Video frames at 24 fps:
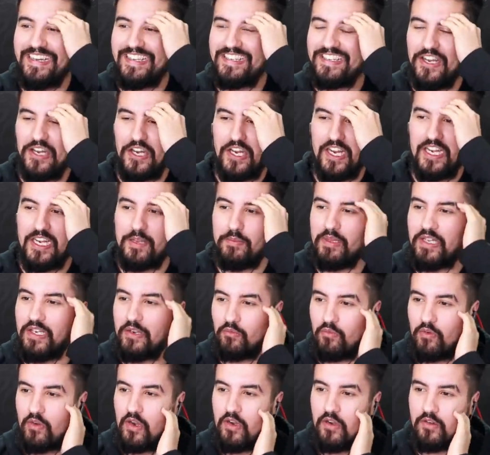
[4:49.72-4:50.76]
you're gonna be
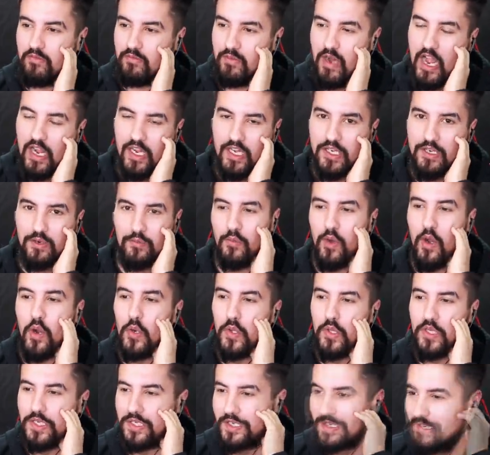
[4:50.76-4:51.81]
rocking and
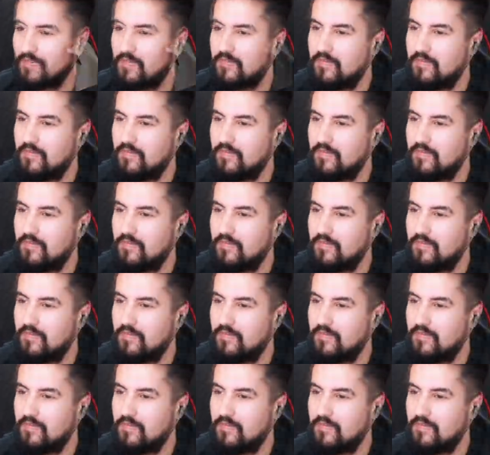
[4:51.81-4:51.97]
rolling.